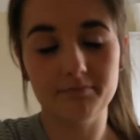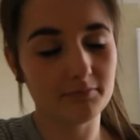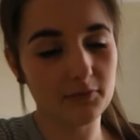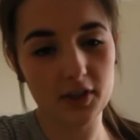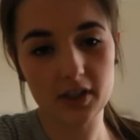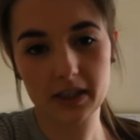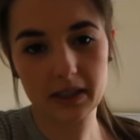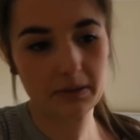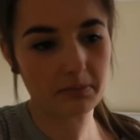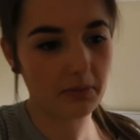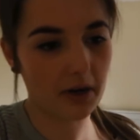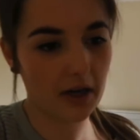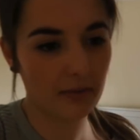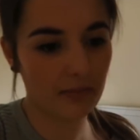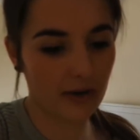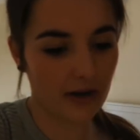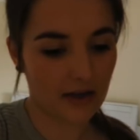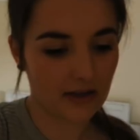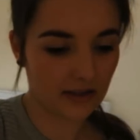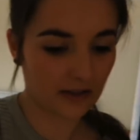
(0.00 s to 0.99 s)
Just my
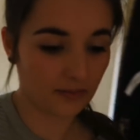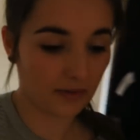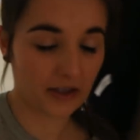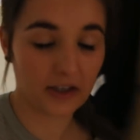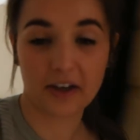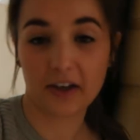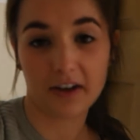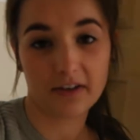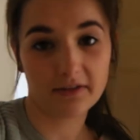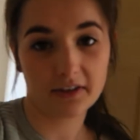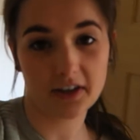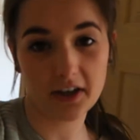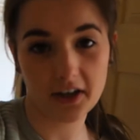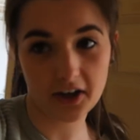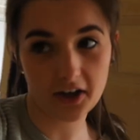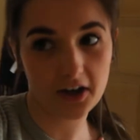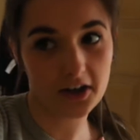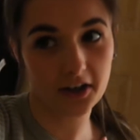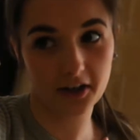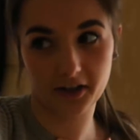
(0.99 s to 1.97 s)
personal opinion. I feel
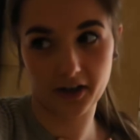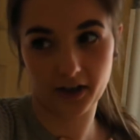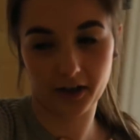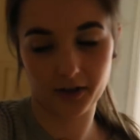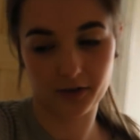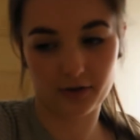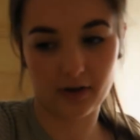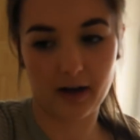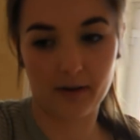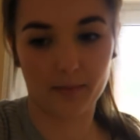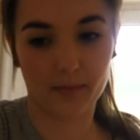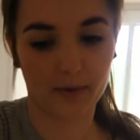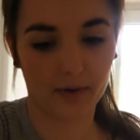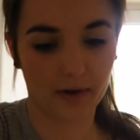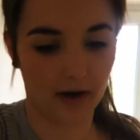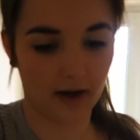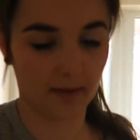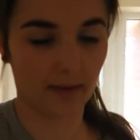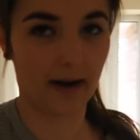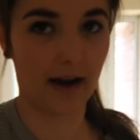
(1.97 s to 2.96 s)
like I look like a tramp
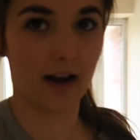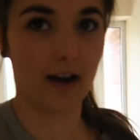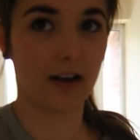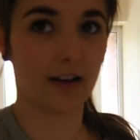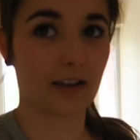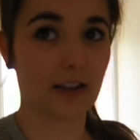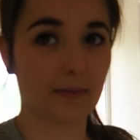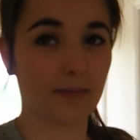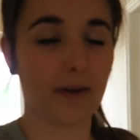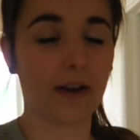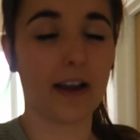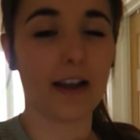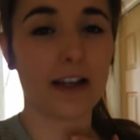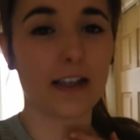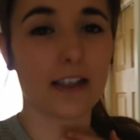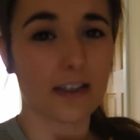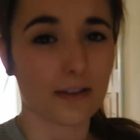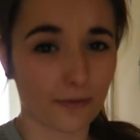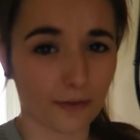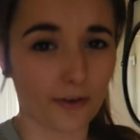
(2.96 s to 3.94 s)
when I wear Uggs, but
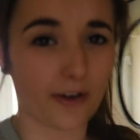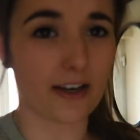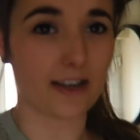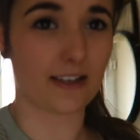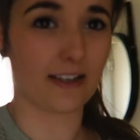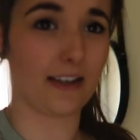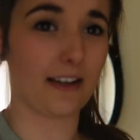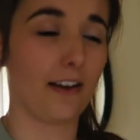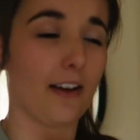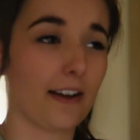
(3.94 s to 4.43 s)
it's freezing.